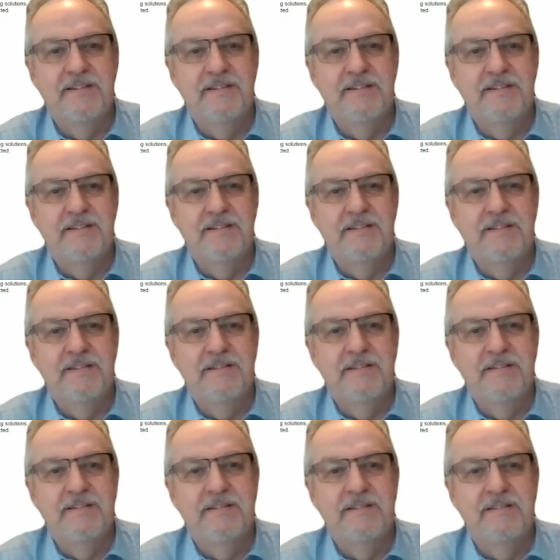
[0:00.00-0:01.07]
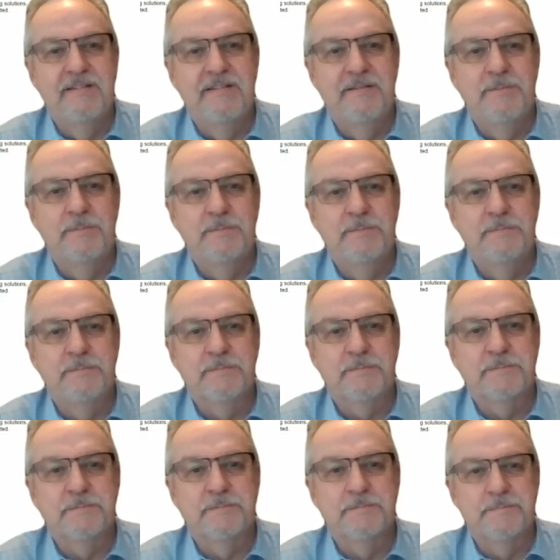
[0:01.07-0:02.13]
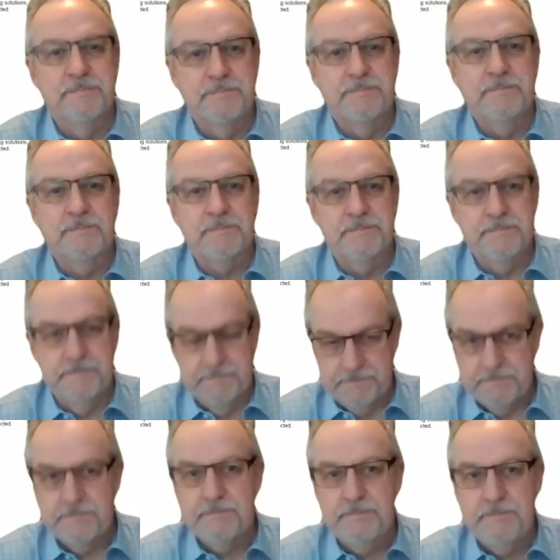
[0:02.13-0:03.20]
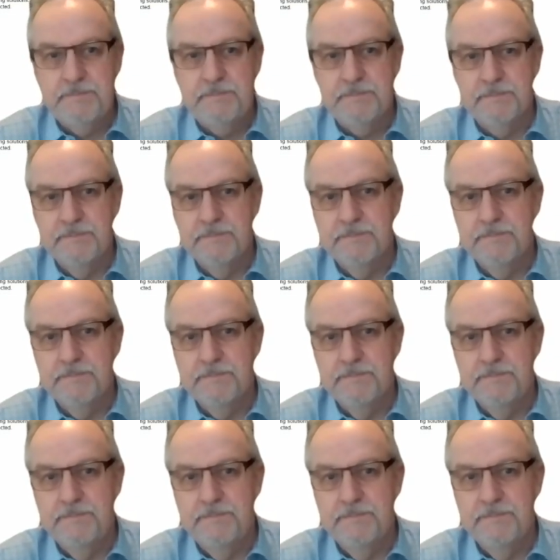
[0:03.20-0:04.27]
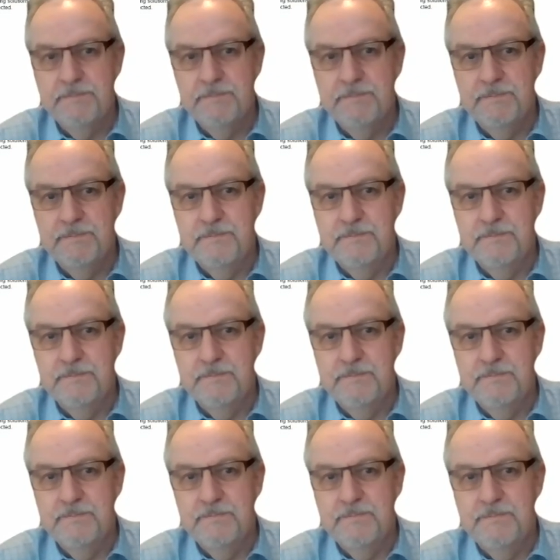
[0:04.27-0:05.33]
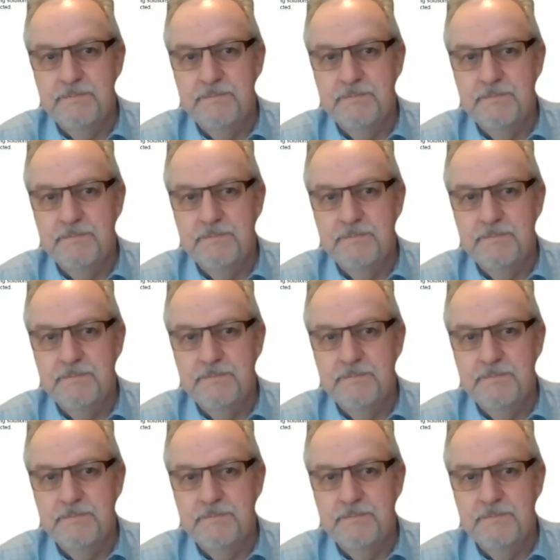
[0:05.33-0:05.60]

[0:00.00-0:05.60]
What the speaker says: This person isn't speaking.